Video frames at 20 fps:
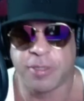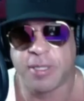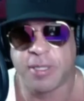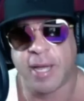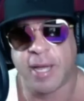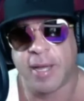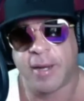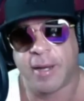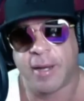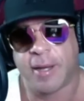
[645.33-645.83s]

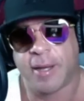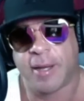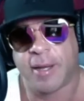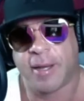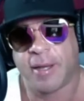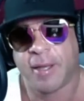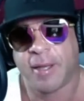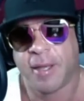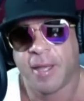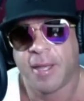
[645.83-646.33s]
that
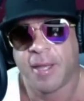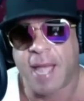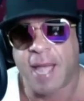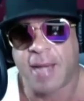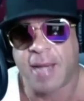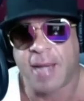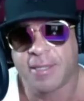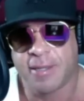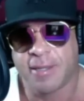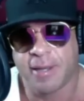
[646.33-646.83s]

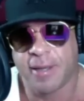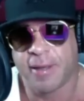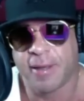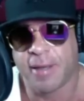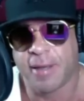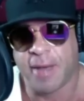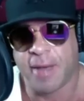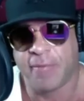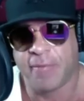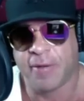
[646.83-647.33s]
that's the
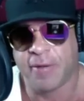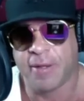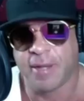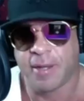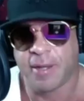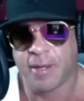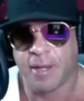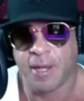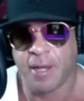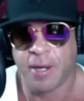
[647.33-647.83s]

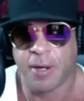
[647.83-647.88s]
everything,